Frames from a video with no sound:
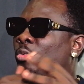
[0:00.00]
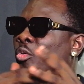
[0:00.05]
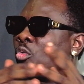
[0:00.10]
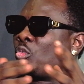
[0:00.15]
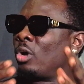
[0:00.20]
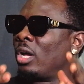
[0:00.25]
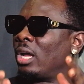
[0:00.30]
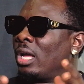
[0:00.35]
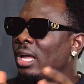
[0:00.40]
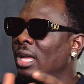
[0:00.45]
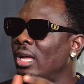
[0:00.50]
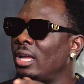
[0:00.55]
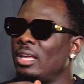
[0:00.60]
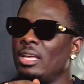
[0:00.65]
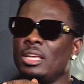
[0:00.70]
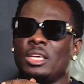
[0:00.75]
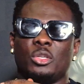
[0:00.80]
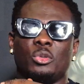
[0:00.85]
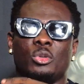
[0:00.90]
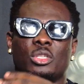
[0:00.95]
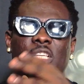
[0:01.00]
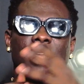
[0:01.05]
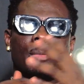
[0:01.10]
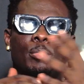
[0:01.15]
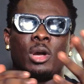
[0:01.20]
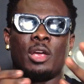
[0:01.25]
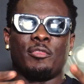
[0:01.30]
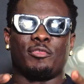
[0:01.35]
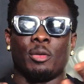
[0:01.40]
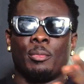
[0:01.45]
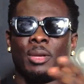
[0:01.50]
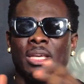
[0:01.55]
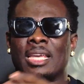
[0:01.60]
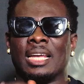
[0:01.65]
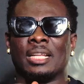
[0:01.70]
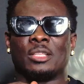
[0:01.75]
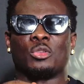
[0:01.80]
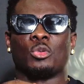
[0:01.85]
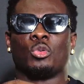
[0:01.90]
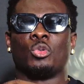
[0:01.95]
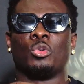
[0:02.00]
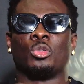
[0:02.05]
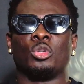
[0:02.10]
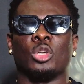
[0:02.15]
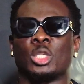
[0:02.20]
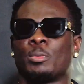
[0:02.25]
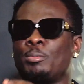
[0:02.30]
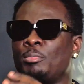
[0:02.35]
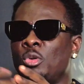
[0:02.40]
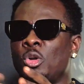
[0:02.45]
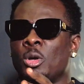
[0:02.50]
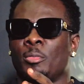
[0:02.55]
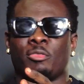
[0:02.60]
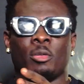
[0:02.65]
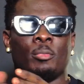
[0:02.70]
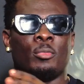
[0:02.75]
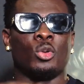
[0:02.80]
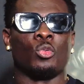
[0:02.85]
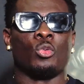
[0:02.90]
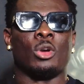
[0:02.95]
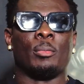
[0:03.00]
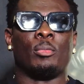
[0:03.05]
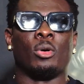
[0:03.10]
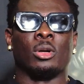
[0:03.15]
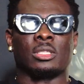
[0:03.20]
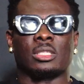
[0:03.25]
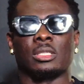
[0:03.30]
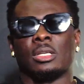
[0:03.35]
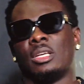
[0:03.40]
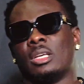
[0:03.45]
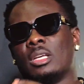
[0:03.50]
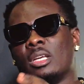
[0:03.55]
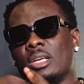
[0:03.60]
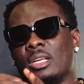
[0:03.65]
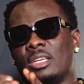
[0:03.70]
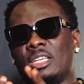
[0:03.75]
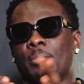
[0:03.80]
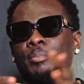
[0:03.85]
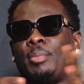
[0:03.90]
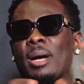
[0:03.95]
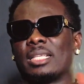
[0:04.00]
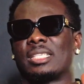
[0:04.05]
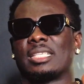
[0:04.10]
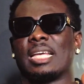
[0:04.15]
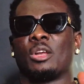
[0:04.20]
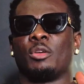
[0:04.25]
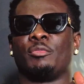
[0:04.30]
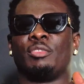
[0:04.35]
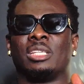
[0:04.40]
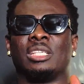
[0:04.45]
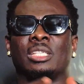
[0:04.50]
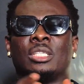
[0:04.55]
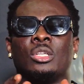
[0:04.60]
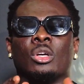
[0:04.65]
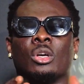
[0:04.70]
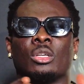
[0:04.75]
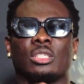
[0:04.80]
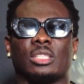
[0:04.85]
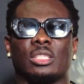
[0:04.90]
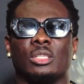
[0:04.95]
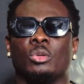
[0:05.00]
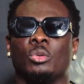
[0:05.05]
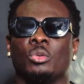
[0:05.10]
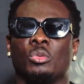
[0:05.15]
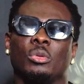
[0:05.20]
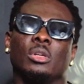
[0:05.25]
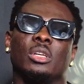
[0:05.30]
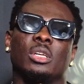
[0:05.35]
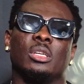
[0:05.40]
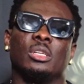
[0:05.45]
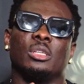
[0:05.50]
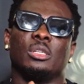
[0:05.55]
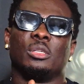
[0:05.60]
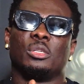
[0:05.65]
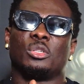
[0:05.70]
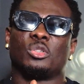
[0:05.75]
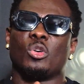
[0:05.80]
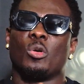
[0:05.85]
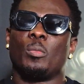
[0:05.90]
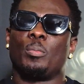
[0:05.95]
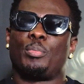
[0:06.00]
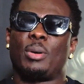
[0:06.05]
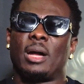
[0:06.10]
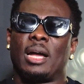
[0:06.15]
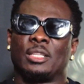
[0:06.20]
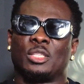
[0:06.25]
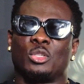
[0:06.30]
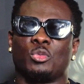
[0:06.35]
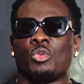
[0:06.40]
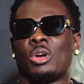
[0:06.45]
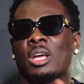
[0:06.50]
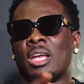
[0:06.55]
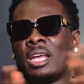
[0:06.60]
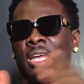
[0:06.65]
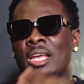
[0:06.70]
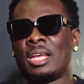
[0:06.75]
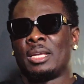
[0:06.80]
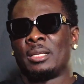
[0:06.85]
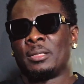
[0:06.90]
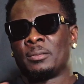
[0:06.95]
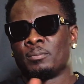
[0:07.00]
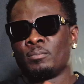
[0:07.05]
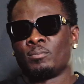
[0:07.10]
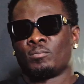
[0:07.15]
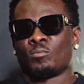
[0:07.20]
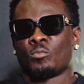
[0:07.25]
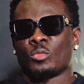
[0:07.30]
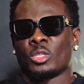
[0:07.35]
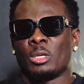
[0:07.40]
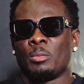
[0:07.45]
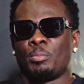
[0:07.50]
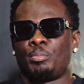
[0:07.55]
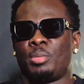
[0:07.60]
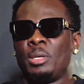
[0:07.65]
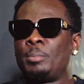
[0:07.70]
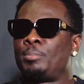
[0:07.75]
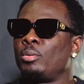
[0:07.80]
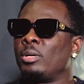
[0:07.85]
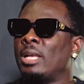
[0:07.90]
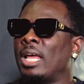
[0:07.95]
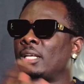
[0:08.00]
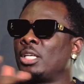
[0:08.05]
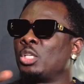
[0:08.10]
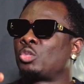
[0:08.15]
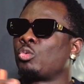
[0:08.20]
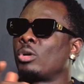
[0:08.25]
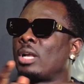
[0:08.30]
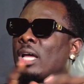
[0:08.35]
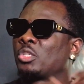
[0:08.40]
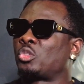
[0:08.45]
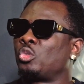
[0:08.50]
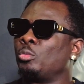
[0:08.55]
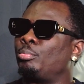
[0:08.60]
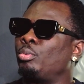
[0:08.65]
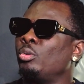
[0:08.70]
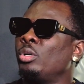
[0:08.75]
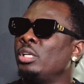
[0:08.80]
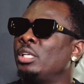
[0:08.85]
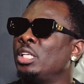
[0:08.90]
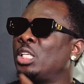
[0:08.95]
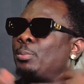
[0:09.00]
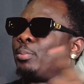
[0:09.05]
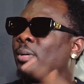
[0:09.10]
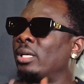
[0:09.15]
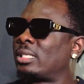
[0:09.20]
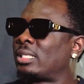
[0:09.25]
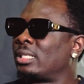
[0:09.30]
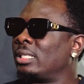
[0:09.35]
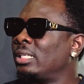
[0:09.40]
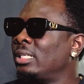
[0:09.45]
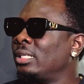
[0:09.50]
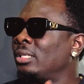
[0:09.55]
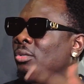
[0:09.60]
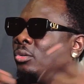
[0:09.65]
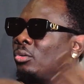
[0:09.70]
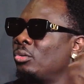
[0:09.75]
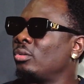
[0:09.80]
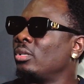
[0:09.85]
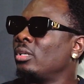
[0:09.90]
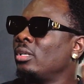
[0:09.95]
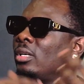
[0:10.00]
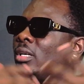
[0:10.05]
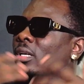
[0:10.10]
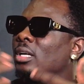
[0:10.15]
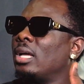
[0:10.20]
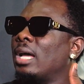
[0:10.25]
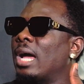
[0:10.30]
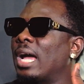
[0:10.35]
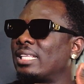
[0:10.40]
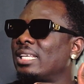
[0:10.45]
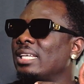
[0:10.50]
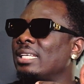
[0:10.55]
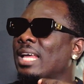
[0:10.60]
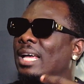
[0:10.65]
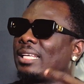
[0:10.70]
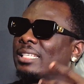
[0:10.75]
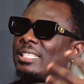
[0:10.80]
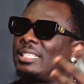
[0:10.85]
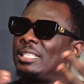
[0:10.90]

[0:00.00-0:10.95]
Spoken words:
nowhere. You see a boy from a ghetto just blew up from nowhere. But the bad side of this is just, some part where people like this one has to bully this person, I think that's